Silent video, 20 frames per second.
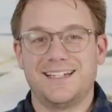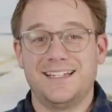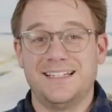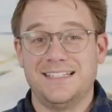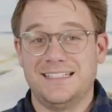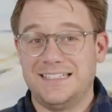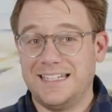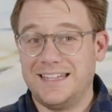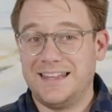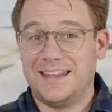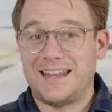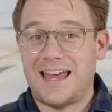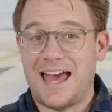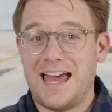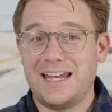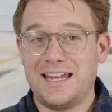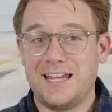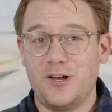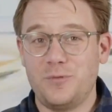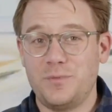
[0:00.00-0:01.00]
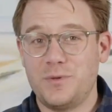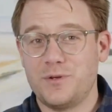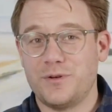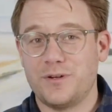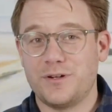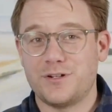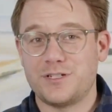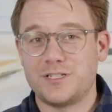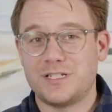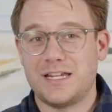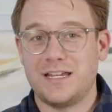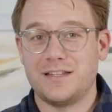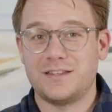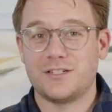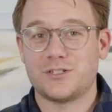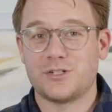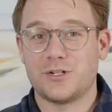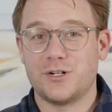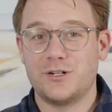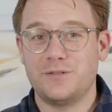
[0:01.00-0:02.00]
Did that help you understand the
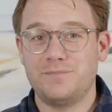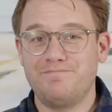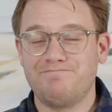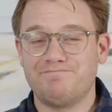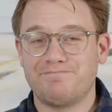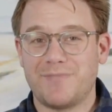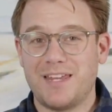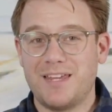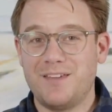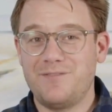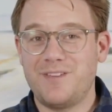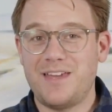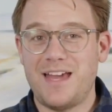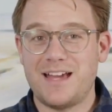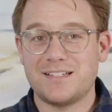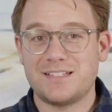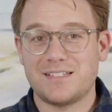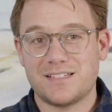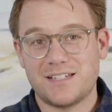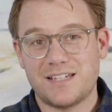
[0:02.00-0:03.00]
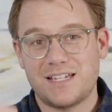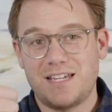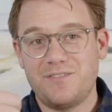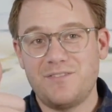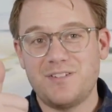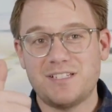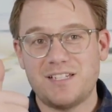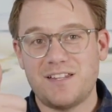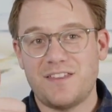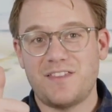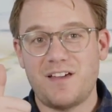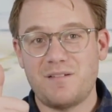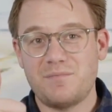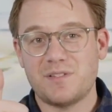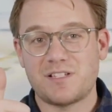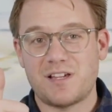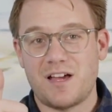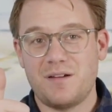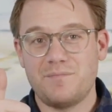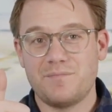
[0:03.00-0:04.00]
term? If yes, give us a thumbs
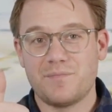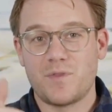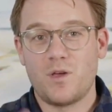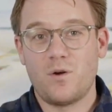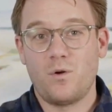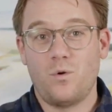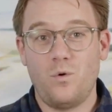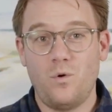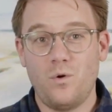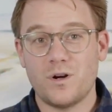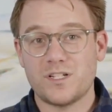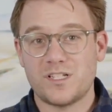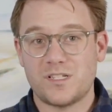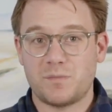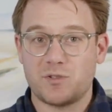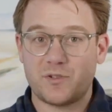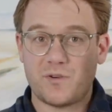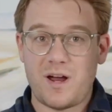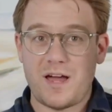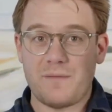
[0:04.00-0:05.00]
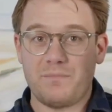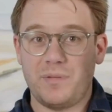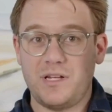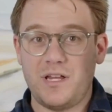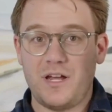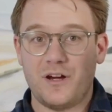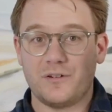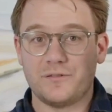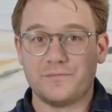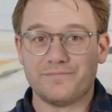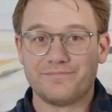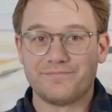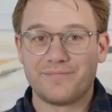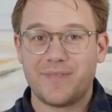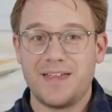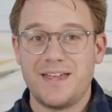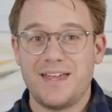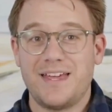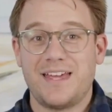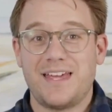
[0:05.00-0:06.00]
up or subscribe below.
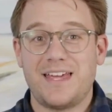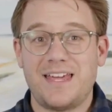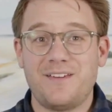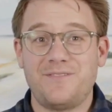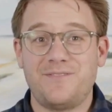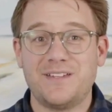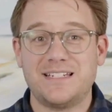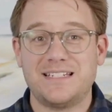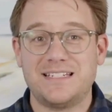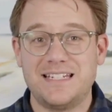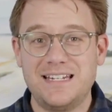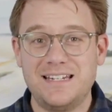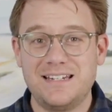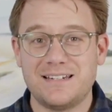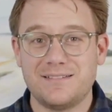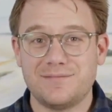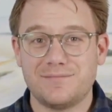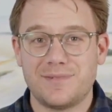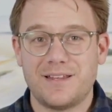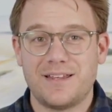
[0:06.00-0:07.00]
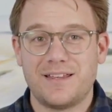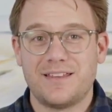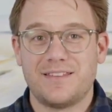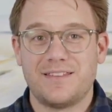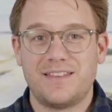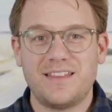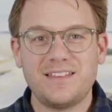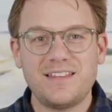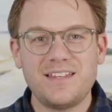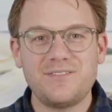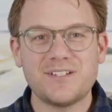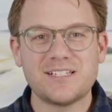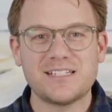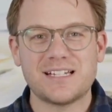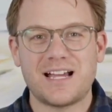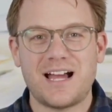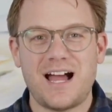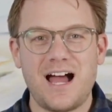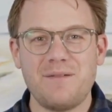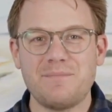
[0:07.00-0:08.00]
If it didn't, then leave us a
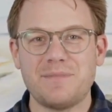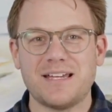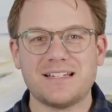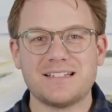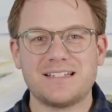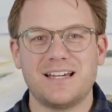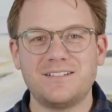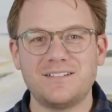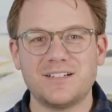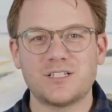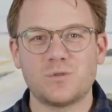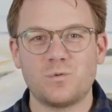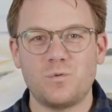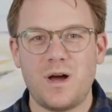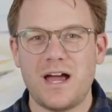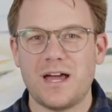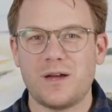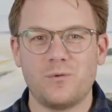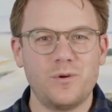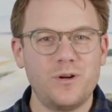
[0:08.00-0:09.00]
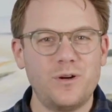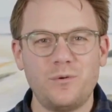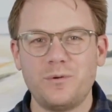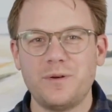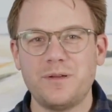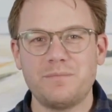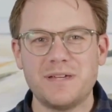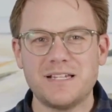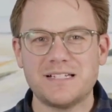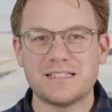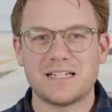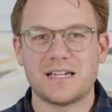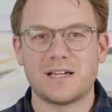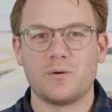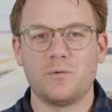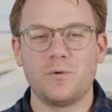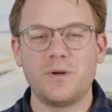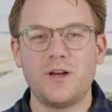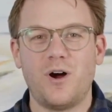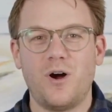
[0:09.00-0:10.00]
comment and tell us why. What are we missing?
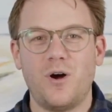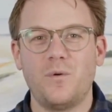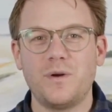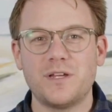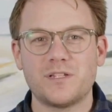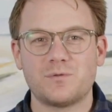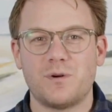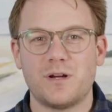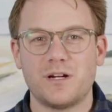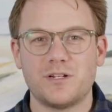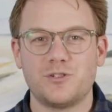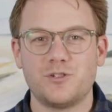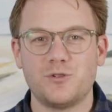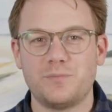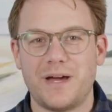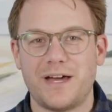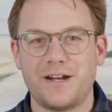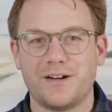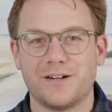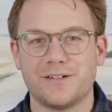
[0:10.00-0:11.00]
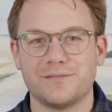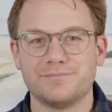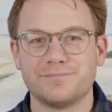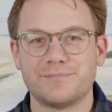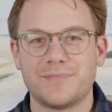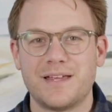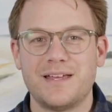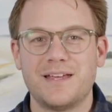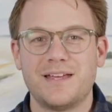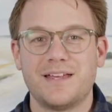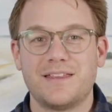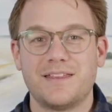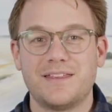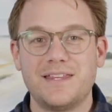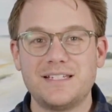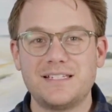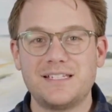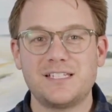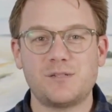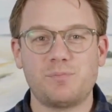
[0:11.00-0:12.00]
We always want to do better.
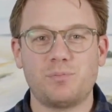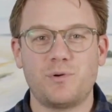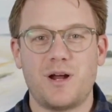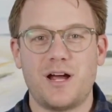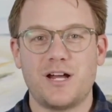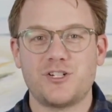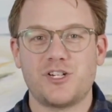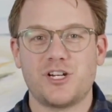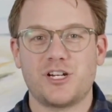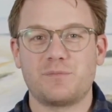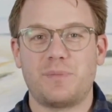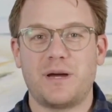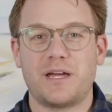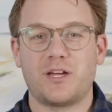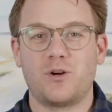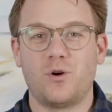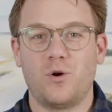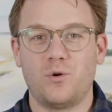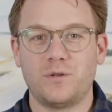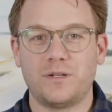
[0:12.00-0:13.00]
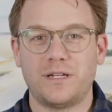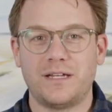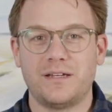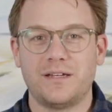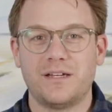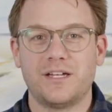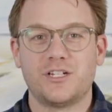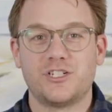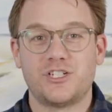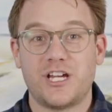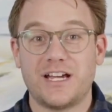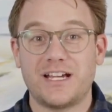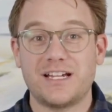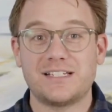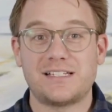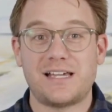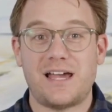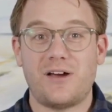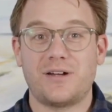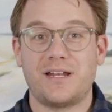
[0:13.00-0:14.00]
This is a project by Goally. Check us
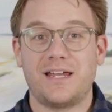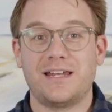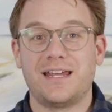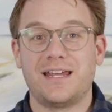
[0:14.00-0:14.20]
out at